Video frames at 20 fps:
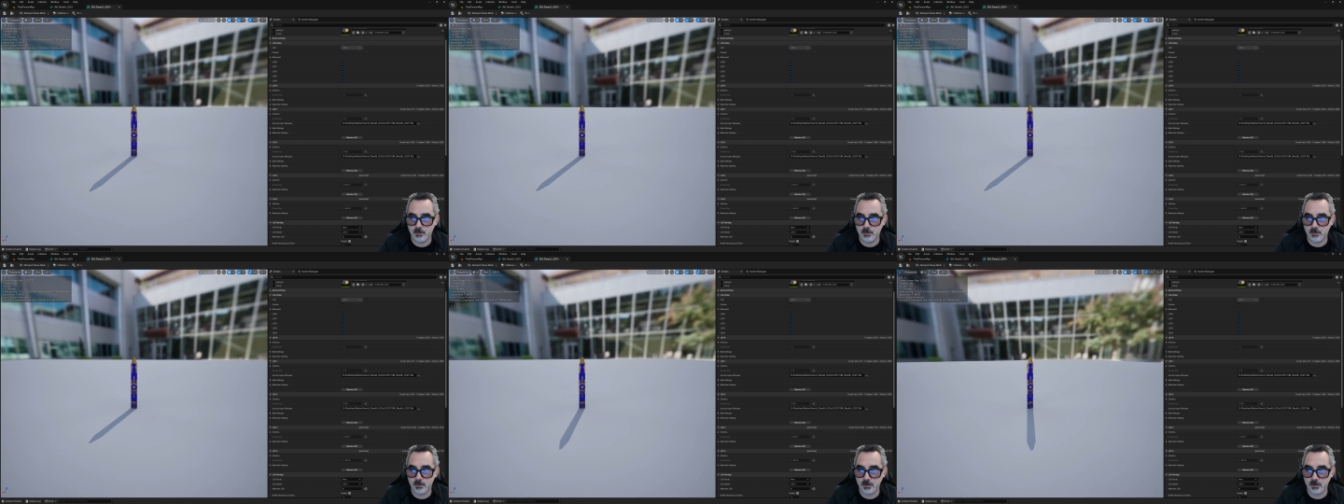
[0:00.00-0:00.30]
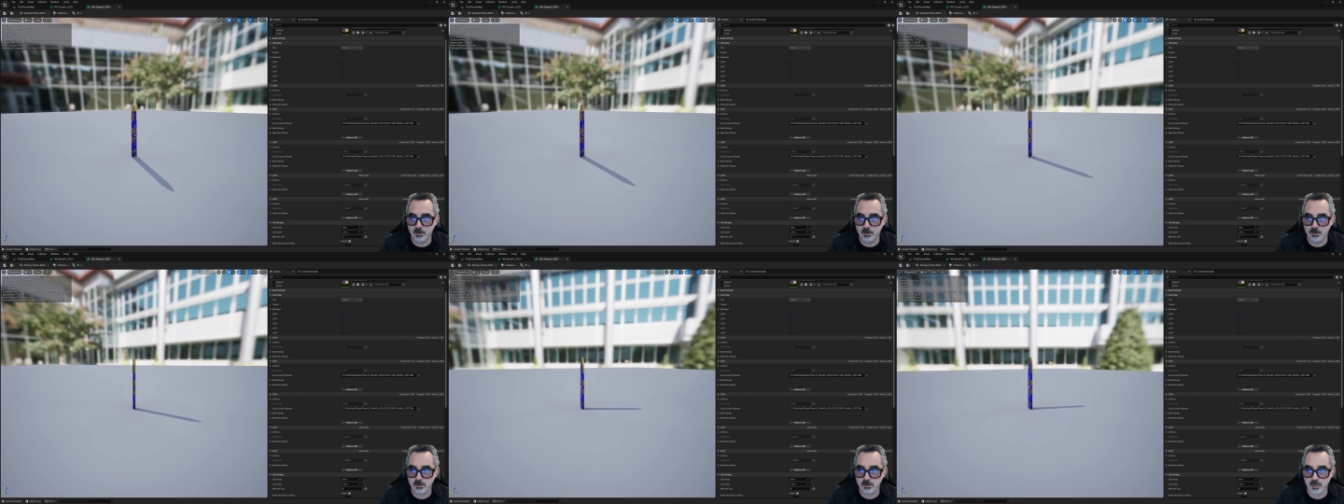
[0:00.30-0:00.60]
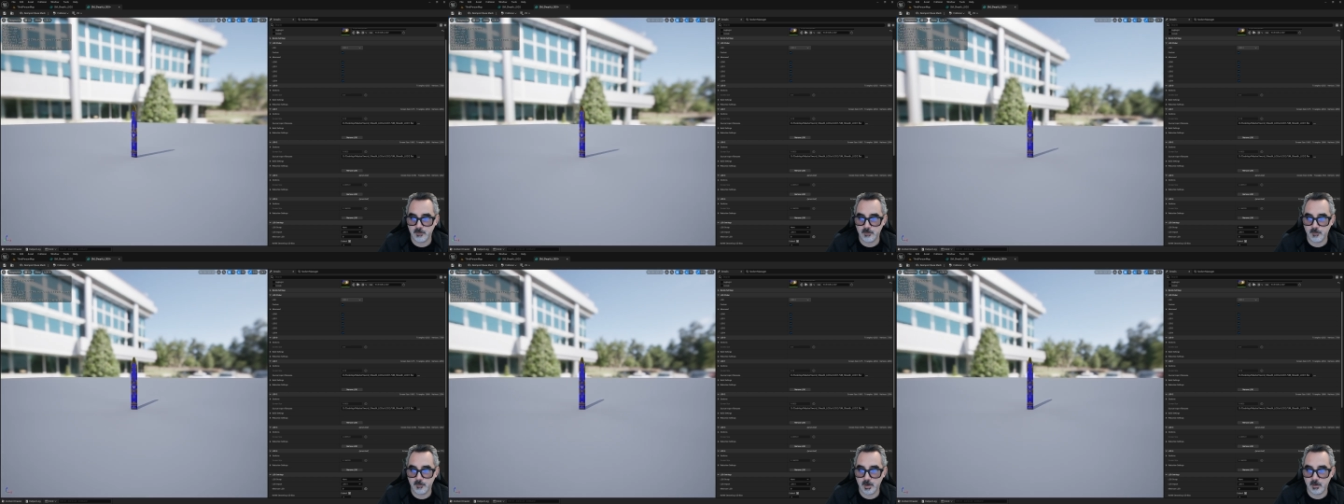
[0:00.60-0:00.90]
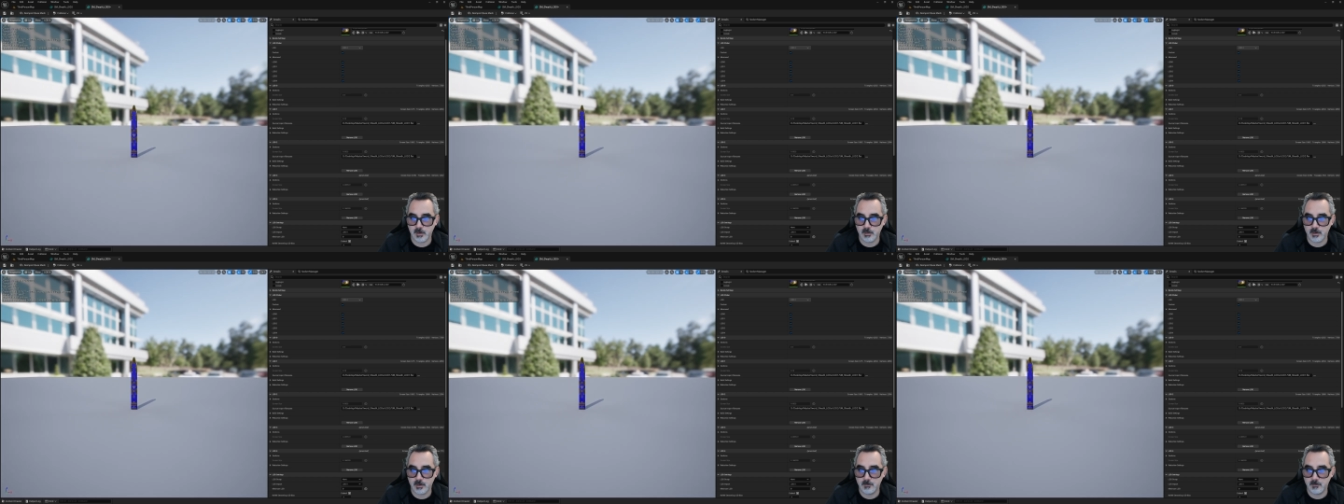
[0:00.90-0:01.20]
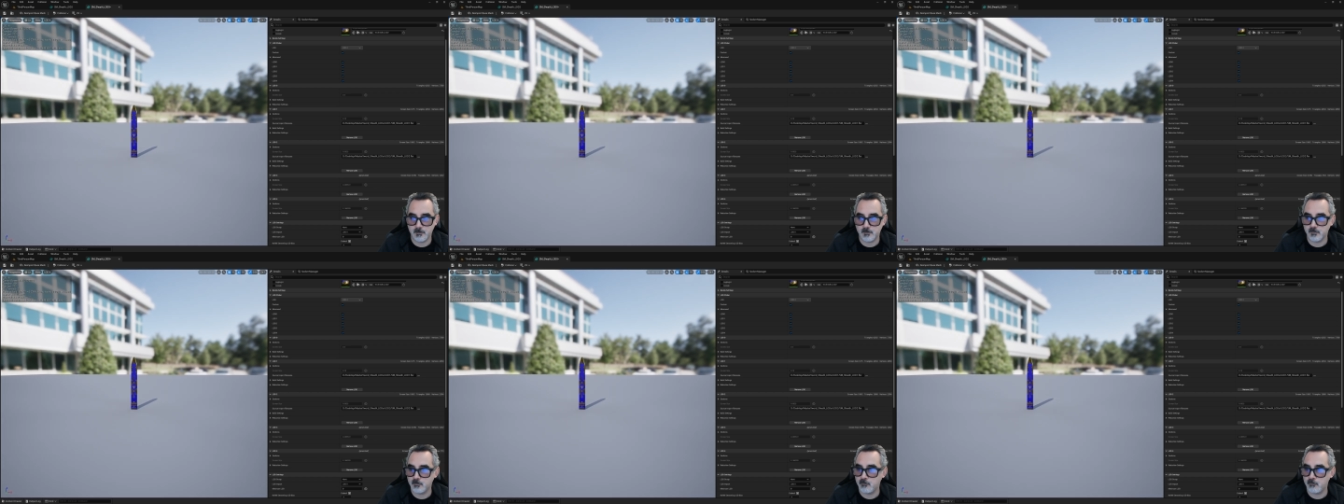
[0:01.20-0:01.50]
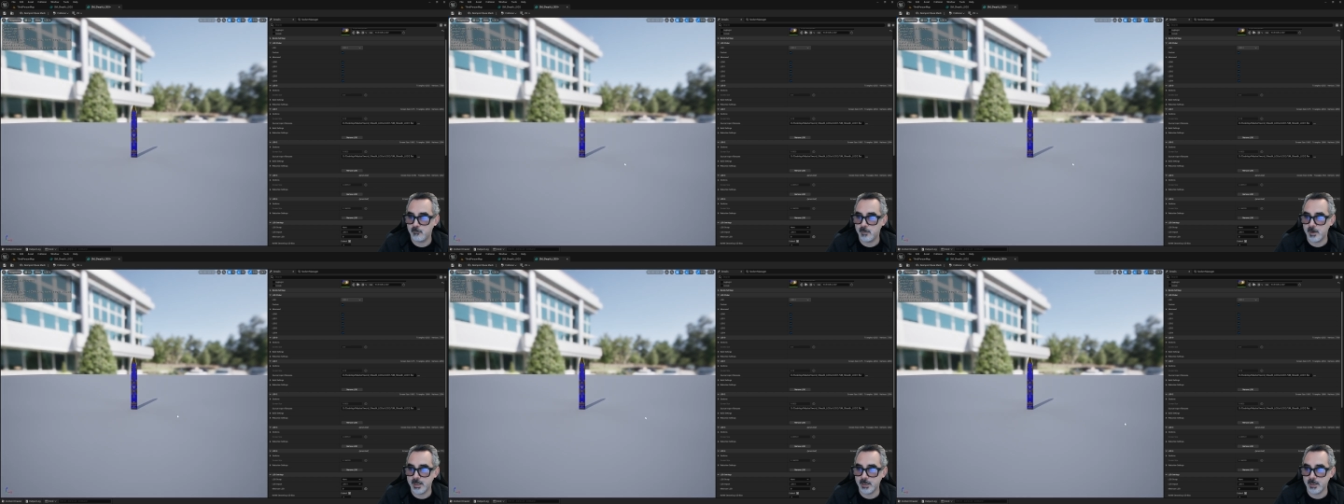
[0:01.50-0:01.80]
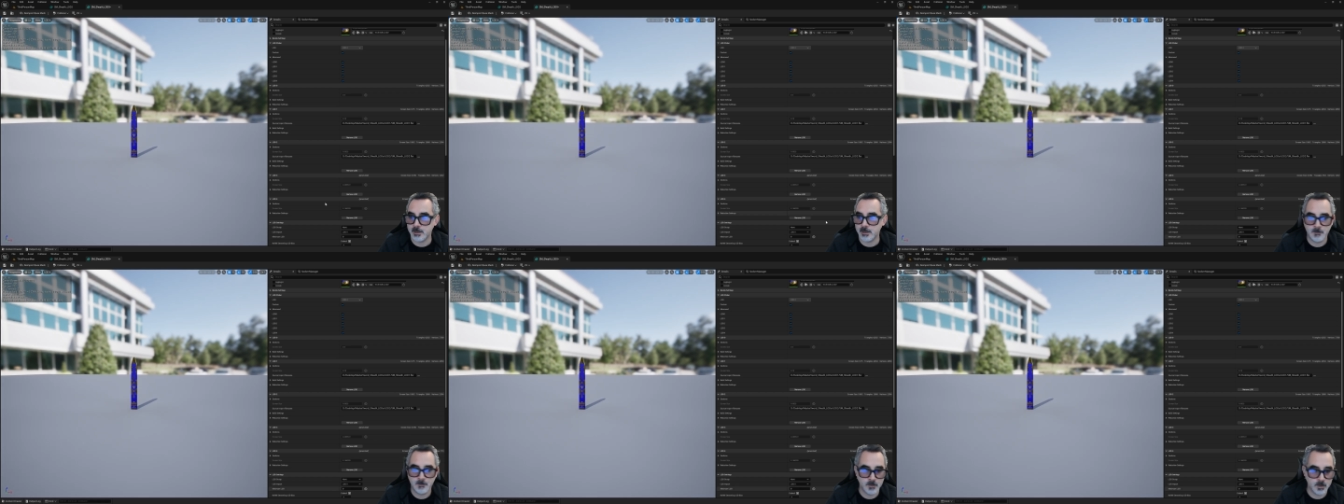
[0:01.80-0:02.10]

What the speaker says: or just a regular plane.